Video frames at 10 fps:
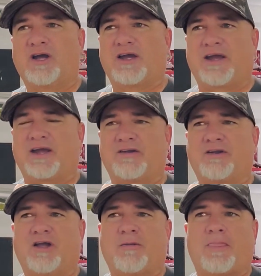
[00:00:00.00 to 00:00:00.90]

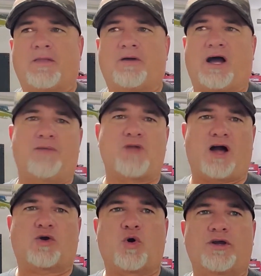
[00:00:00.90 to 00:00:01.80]
And I'm
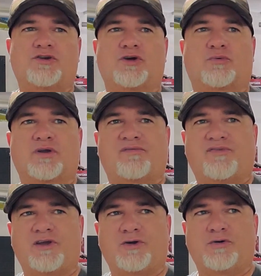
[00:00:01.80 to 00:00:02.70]
not going to
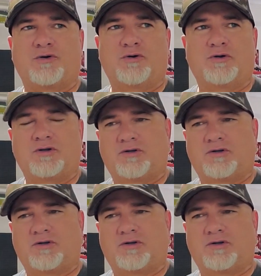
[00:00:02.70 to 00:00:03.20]
review